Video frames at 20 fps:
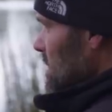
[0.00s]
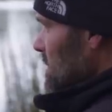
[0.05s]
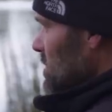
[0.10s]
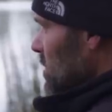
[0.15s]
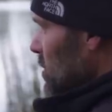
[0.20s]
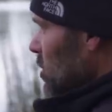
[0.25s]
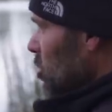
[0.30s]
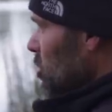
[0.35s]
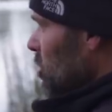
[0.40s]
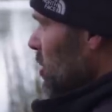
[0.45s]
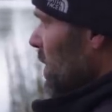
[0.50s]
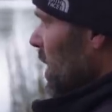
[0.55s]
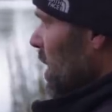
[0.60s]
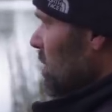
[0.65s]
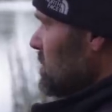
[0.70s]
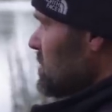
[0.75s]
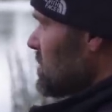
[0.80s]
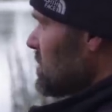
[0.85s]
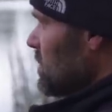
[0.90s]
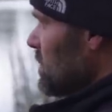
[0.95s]
look at
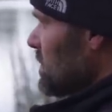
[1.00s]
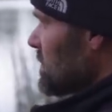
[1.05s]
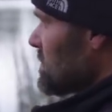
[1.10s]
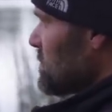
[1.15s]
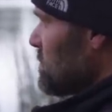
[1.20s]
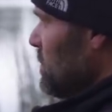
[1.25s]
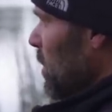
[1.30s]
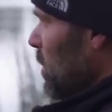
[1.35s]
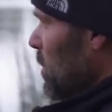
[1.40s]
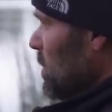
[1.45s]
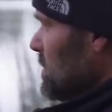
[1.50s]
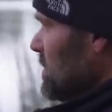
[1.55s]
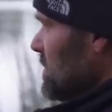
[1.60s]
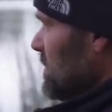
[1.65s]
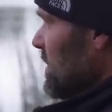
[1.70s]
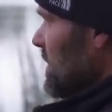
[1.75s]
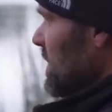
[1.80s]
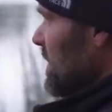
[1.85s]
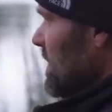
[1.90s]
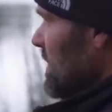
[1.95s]
those sort of spots.
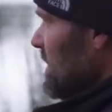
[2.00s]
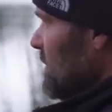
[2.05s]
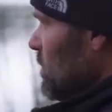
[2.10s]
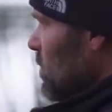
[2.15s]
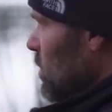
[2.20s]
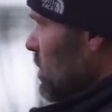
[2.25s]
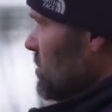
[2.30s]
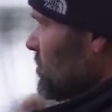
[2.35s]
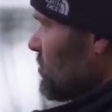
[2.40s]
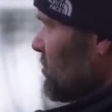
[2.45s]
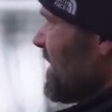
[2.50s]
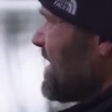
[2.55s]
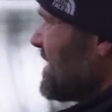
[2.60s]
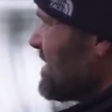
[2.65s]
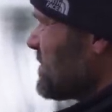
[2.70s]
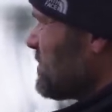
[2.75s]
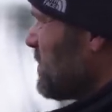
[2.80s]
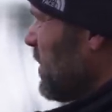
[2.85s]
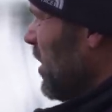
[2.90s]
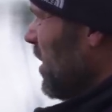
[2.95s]
And what's
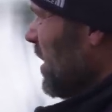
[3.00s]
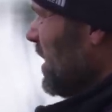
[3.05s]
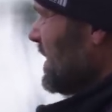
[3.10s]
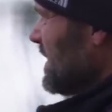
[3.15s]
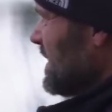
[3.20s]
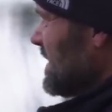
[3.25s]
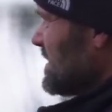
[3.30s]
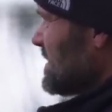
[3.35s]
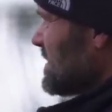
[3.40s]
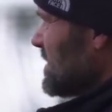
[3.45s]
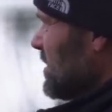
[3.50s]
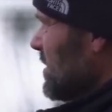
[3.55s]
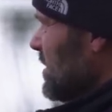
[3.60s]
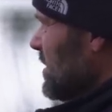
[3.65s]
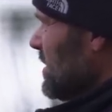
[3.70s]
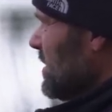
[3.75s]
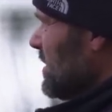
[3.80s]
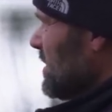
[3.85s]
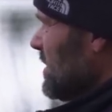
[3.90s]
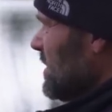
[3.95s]
transpired is
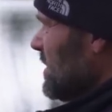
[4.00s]
that